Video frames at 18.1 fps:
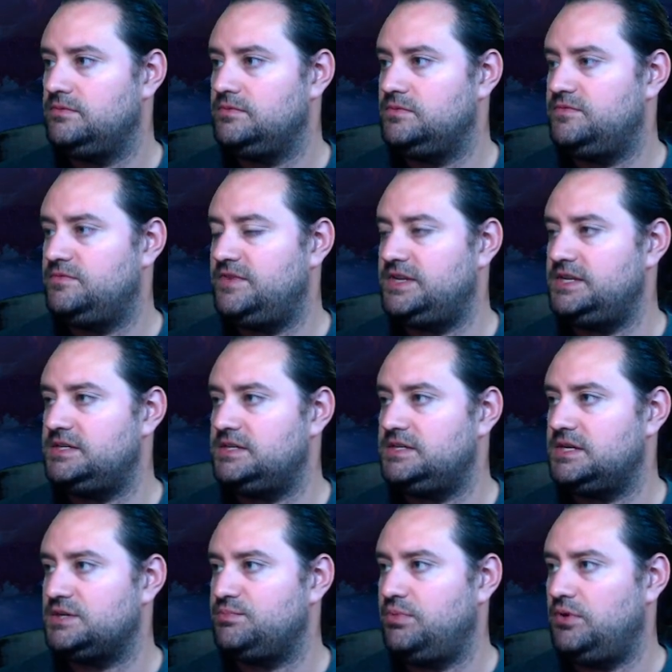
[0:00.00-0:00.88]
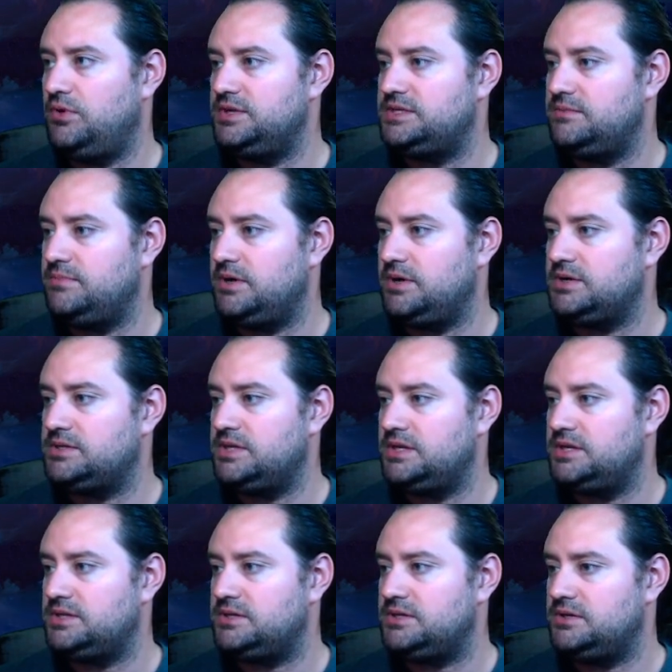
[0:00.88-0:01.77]
56 points at Bar
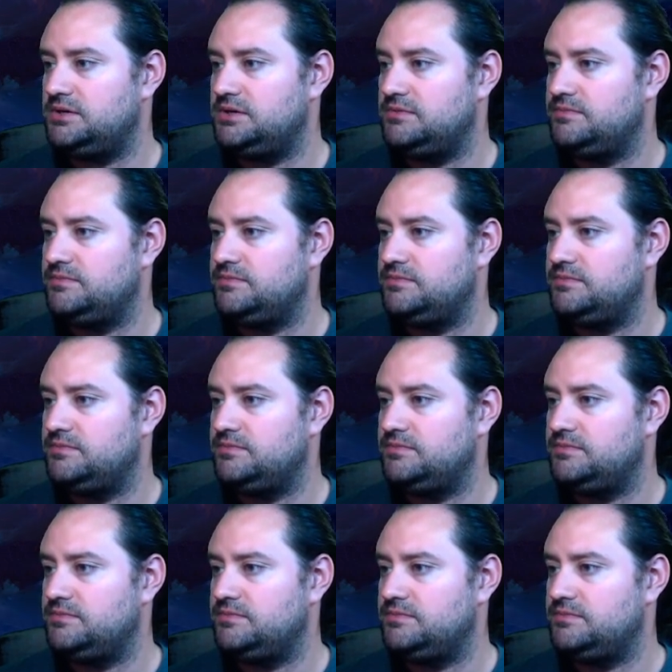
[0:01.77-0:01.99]
Sinister.